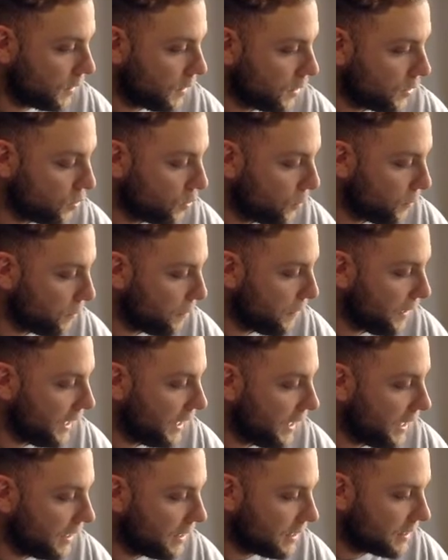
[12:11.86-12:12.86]
Your
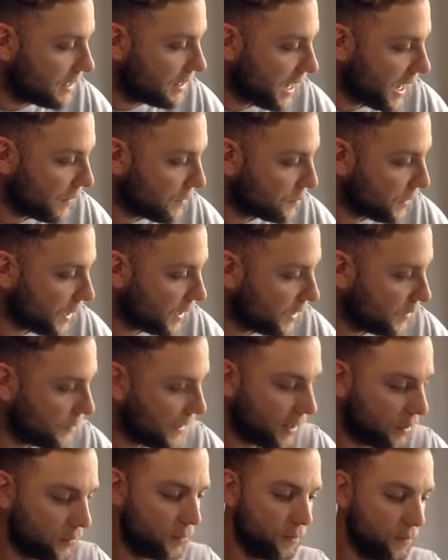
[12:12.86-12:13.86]
mean times by your
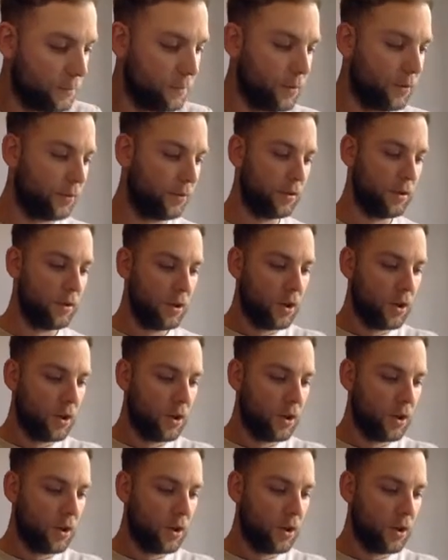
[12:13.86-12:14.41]
amount of numbers.